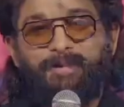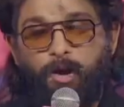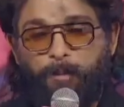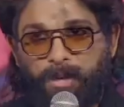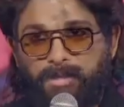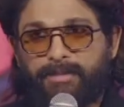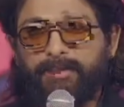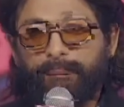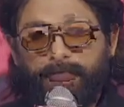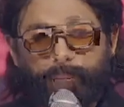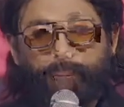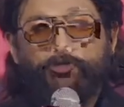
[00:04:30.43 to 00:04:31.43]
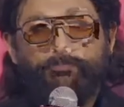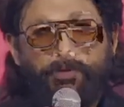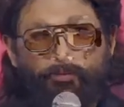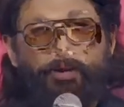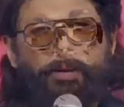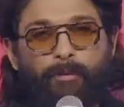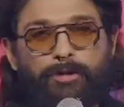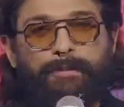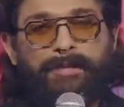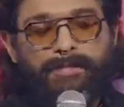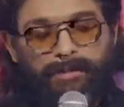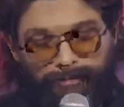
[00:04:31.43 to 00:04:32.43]
Your presence made Pushpa way more
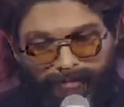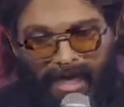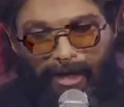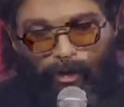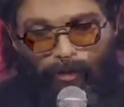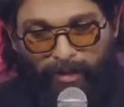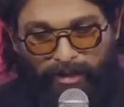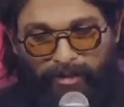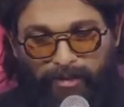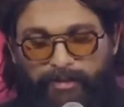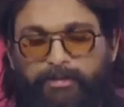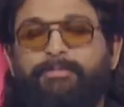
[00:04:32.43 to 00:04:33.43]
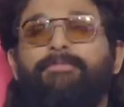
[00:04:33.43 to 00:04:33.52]
special. Thank you, my dear.